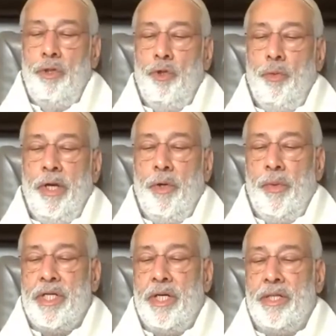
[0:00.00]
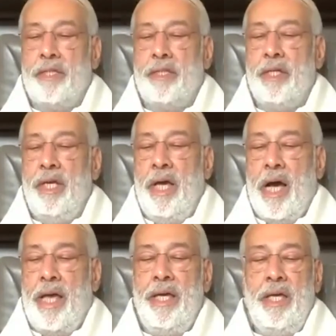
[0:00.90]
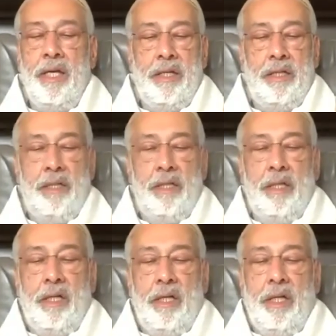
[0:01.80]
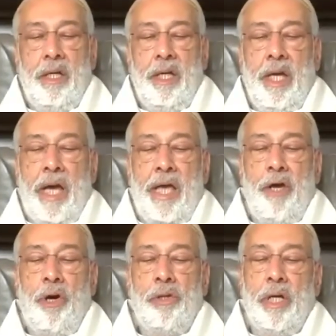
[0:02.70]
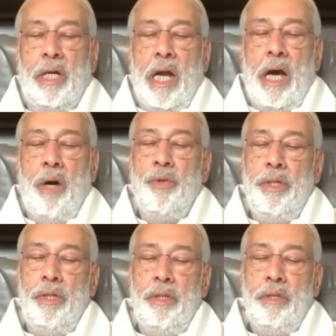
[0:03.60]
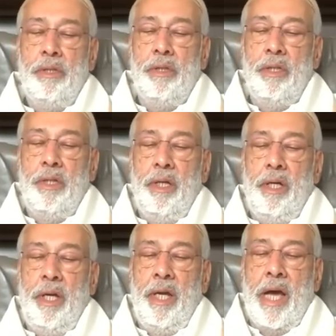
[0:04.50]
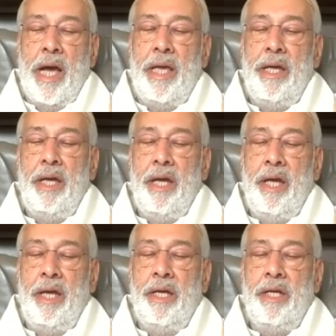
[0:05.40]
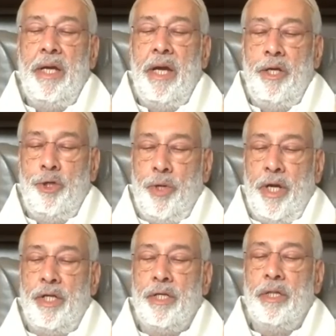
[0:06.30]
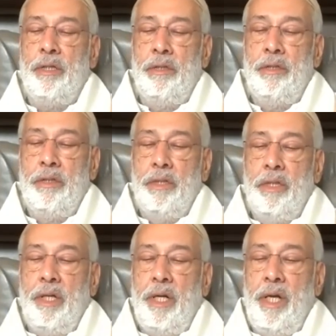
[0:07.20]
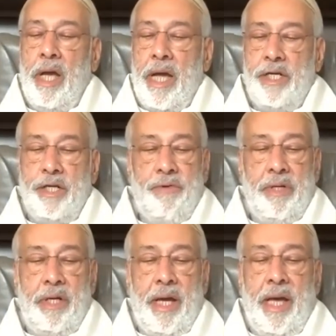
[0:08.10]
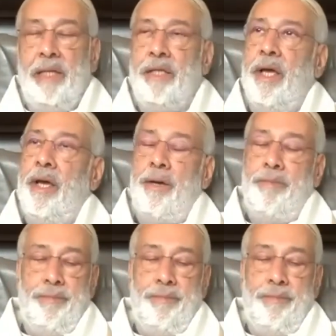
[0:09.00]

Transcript: ubiquitous AI, AI on the cloud, AI aided education, AI driven healthcare.